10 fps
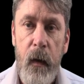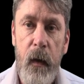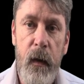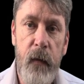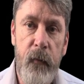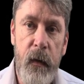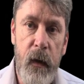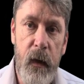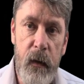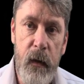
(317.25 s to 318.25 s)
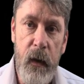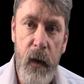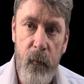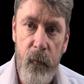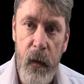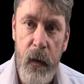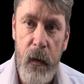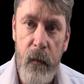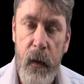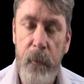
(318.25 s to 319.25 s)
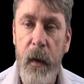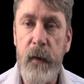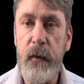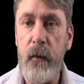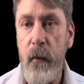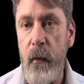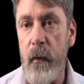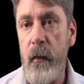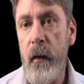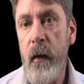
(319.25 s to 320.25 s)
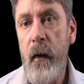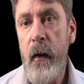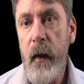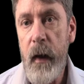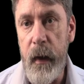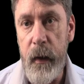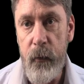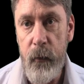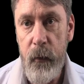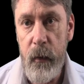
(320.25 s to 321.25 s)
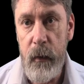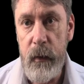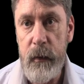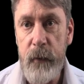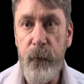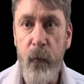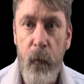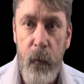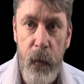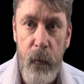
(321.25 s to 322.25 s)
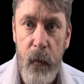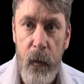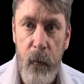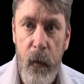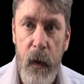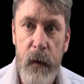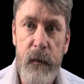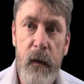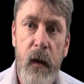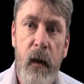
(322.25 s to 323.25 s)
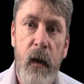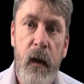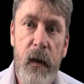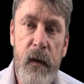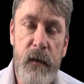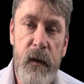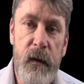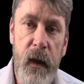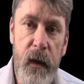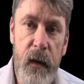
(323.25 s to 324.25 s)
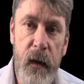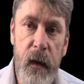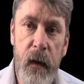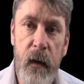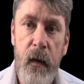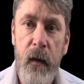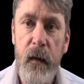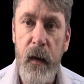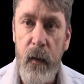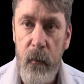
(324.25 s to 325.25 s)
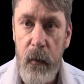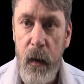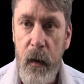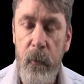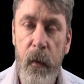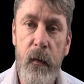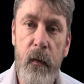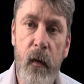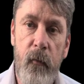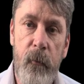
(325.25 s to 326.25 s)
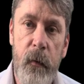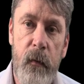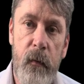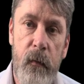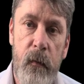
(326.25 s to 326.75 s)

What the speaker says: And even in Kiev right now, they passed a law. Any journalist, foreign or otherwise, that says anything they don't like about the government